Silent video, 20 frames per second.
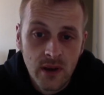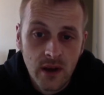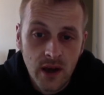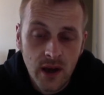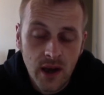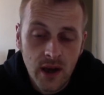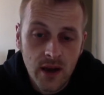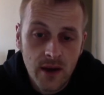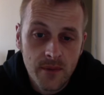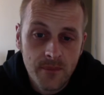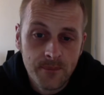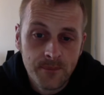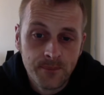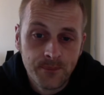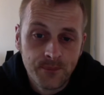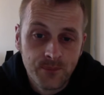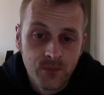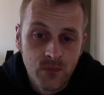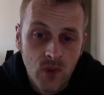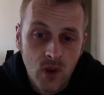
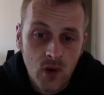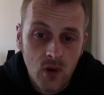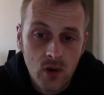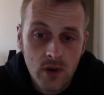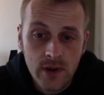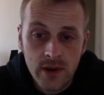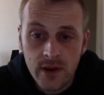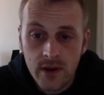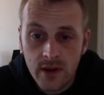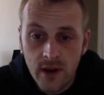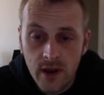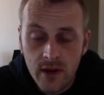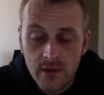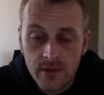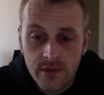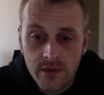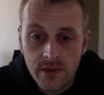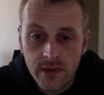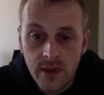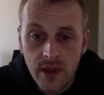or you can go
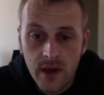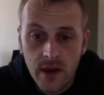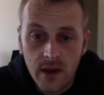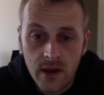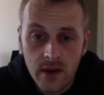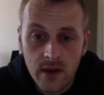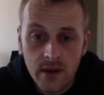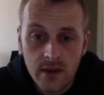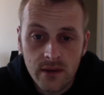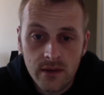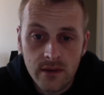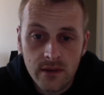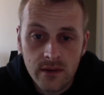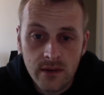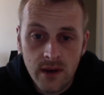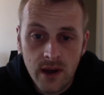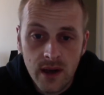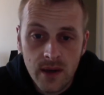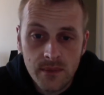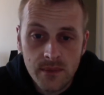for the
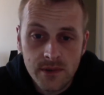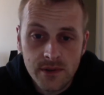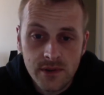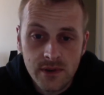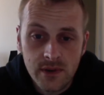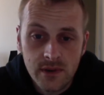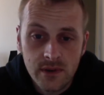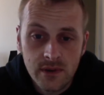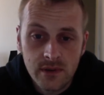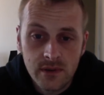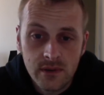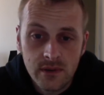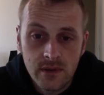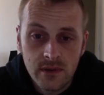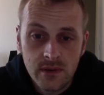Amazon